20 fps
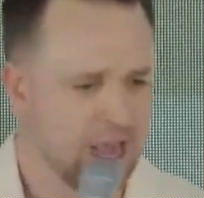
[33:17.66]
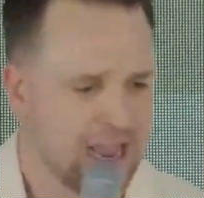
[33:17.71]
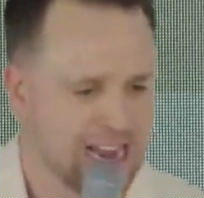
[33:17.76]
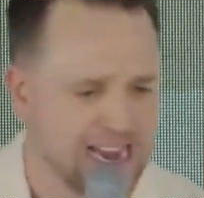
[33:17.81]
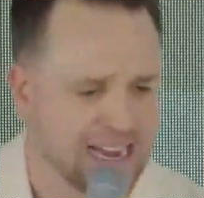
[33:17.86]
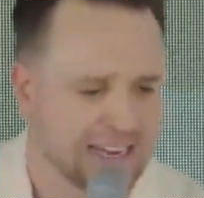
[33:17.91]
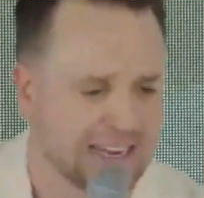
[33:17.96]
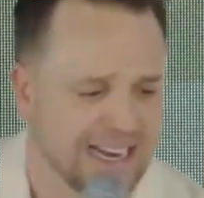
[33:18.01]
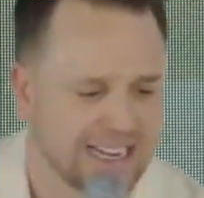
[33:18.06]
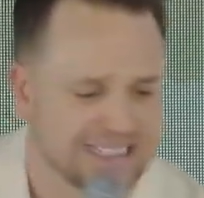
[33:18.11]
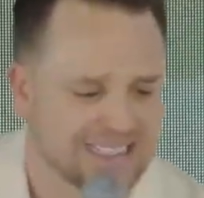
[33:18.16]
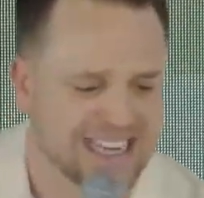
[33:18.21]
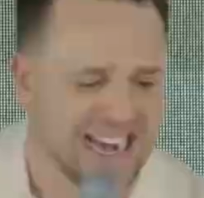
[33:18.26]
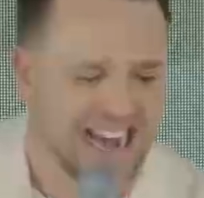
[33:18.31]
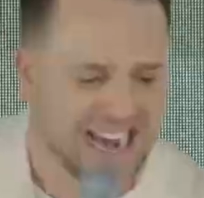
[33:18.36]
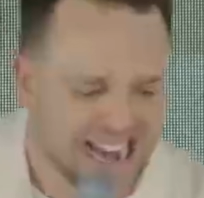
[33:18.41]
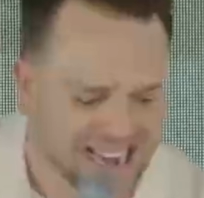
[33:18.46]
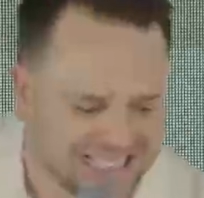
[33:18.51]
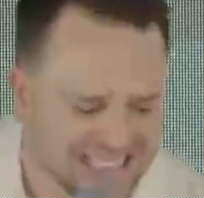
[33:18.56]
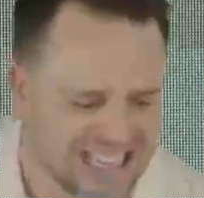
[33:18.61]
It leads to
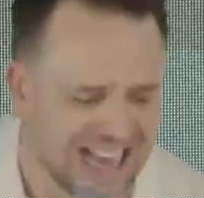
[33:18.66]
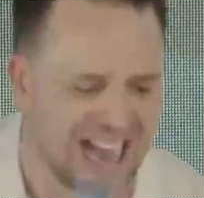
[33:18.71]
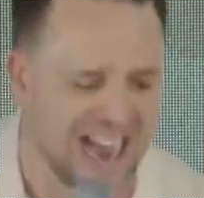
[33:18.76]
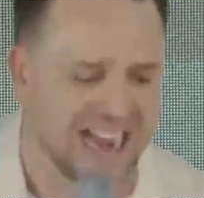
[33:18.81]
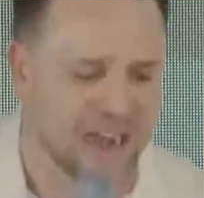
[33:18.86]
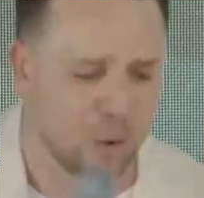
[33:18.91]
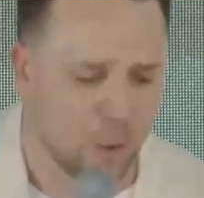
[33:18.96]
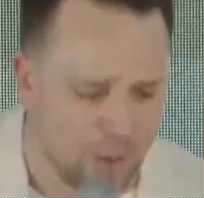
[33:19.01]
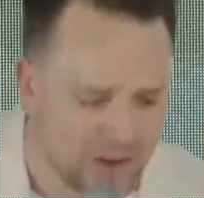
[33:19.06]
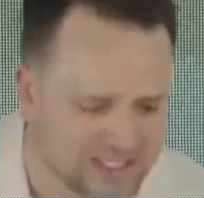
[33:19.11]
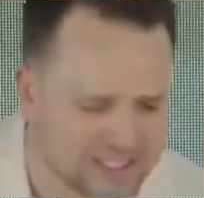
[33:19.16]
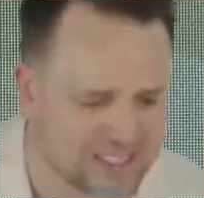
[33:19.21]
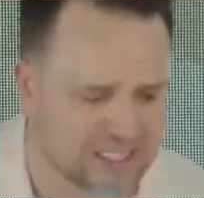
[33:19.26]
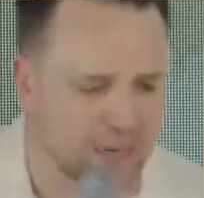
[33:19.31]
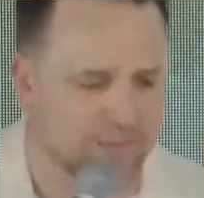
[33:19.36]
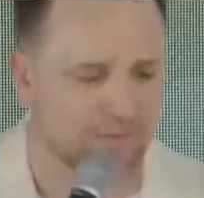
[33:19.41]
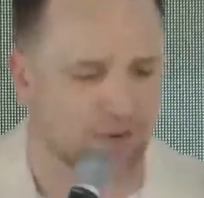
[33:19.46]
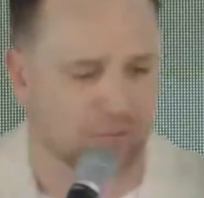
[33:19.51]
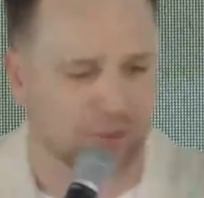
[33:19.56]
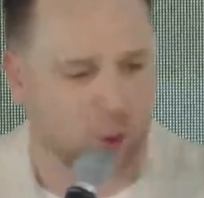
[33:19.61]

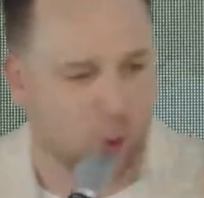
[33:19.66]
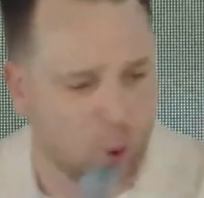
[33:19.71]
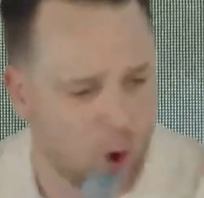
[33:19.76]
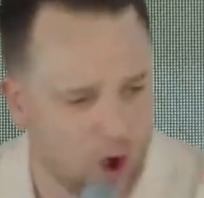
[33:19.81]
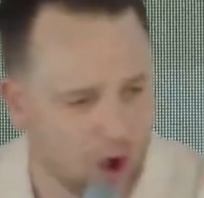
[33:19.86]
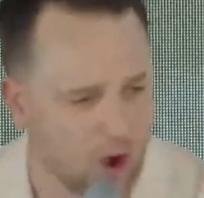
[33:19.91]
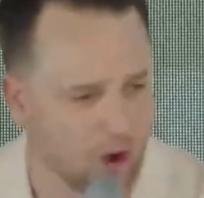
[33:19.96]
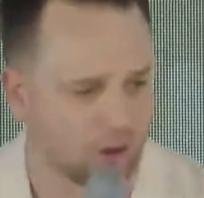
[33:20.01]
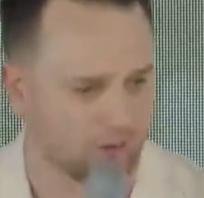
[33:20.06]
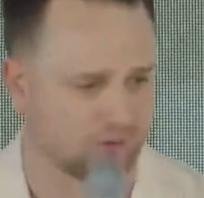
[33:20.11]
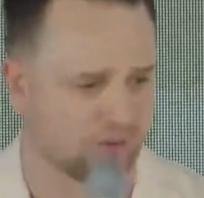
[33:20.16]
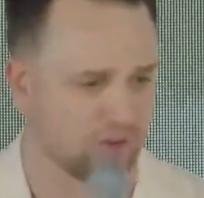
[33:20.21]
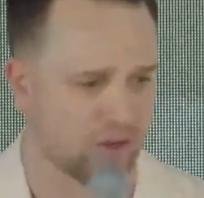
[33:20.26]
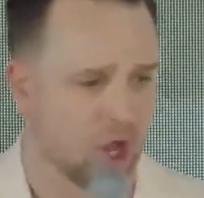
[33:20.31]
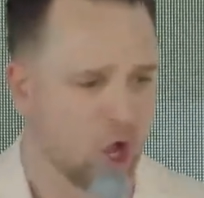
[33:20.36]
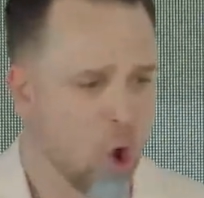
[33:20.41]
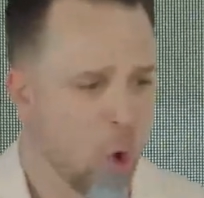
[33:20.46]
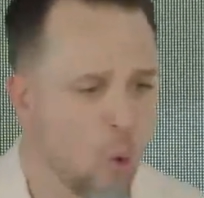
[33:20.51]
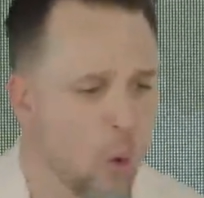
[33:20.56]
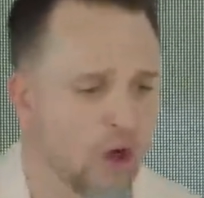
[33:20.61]
anti-wisdom from the world,
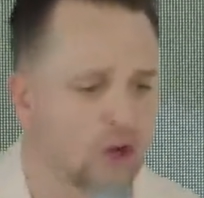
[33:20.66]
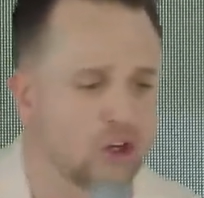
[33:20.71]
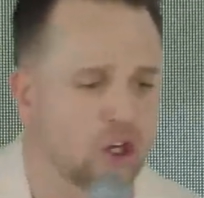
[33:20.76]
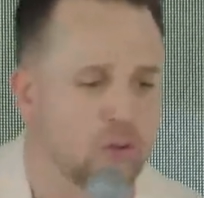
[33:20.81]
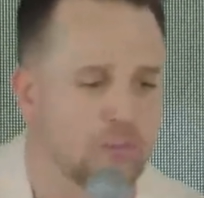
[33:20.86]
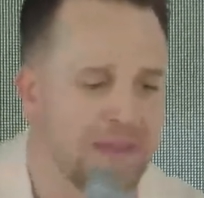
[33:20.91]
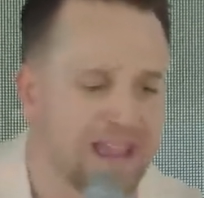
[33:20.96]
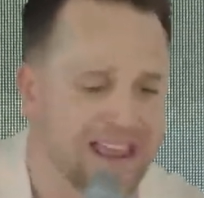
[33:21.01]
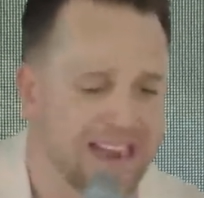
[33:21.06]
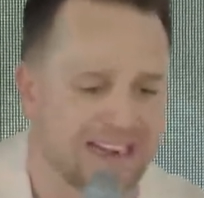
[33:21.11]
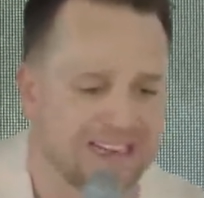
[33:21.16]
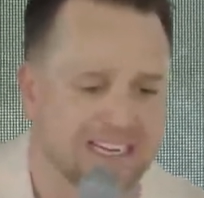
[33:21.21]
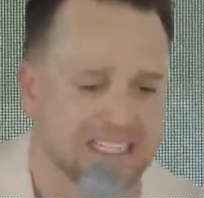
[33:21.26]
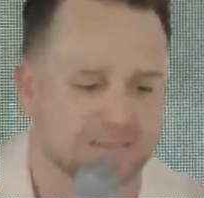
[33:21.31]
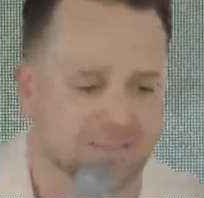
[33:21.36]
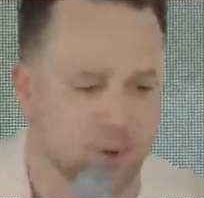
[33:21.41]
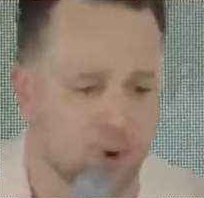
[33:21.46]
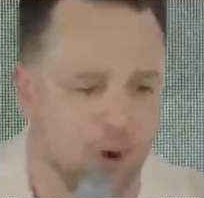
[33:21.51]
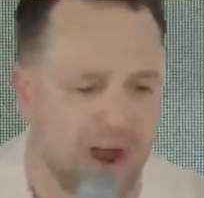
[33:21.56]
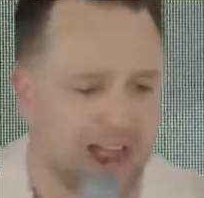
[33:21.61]
where
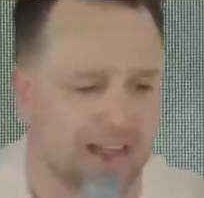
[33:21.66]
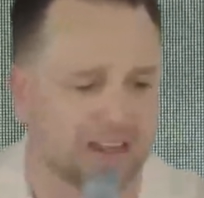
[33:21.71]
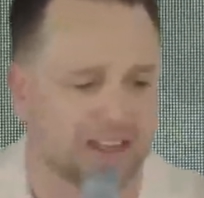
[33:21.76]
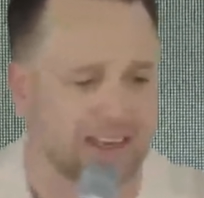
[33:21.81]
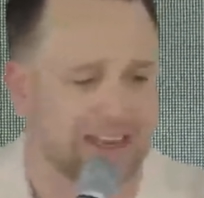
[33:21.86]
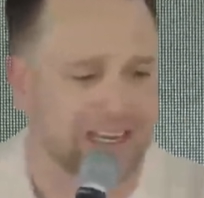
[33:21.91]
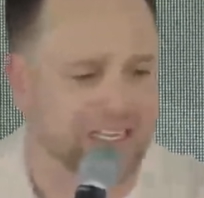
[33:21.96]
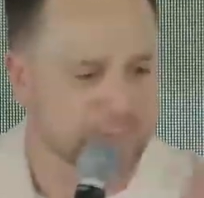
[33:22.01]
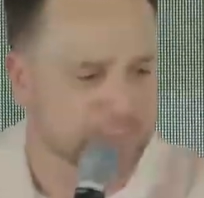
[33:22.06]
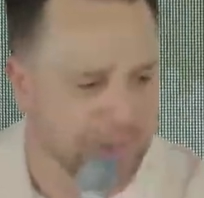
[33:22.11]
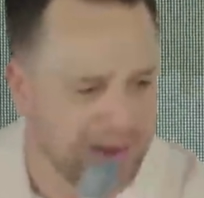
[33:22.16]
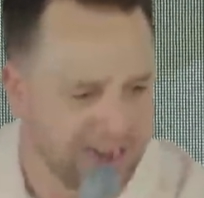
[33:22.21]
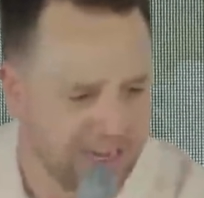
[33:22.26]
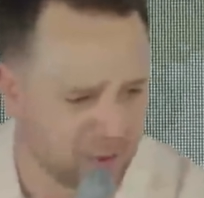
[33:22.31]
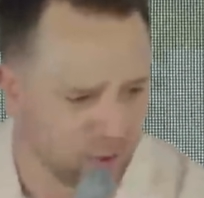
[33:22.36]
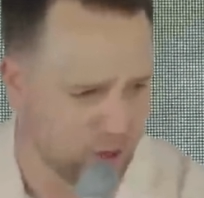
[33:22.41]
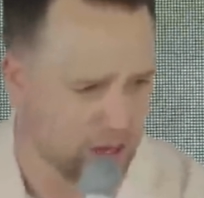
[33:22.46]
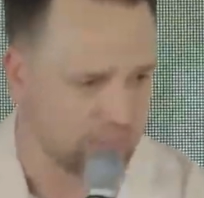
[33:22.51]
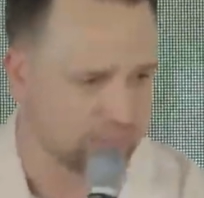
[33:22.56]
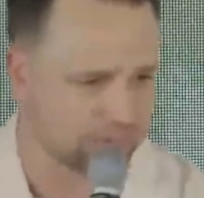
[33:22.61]
humanity's morality is
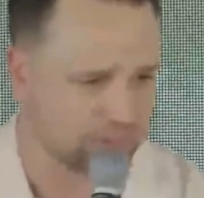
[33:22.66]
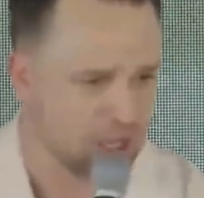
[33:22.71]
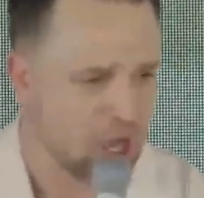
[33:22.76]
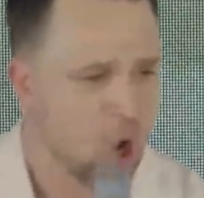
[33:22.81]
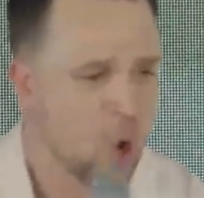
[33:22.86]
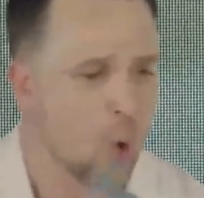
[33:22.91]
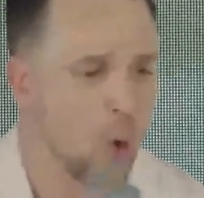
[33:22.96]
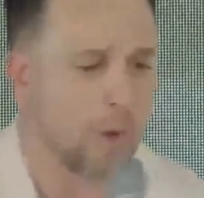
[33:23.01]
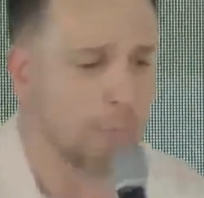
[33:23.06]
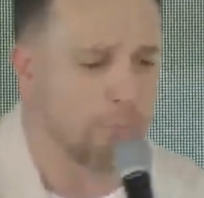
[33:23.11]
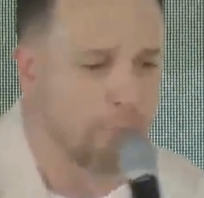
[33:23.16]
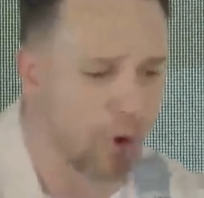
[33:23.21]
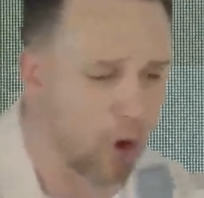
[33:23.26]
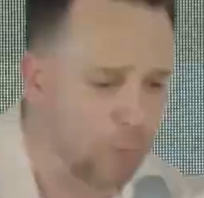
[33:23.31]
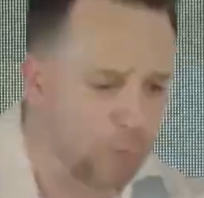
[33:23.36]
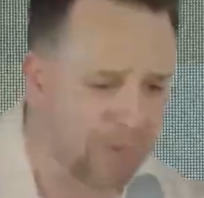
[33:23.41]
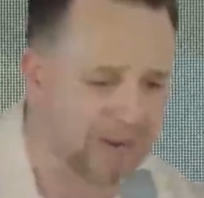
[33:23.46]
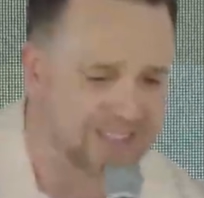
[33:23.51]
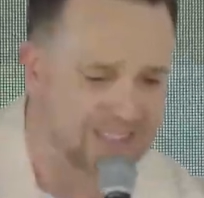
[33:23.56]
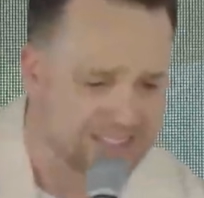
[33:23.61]
bankrupt, where
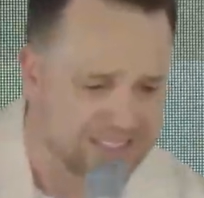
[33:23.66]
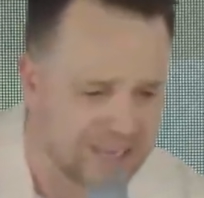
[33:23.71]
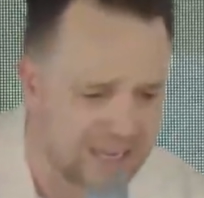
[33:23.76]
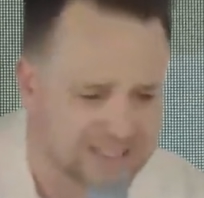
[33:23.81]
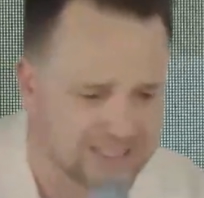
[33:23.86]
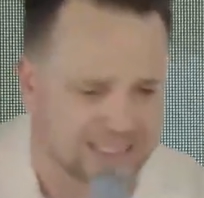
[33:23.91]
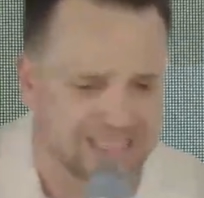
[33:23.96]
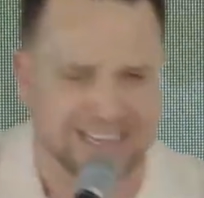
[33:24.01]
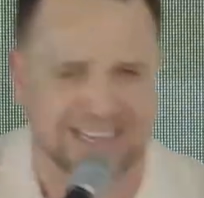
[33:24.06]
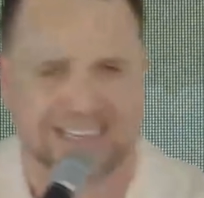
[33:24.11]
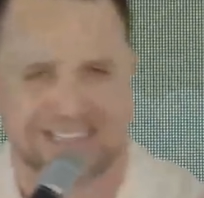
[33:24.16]
purpose doesn't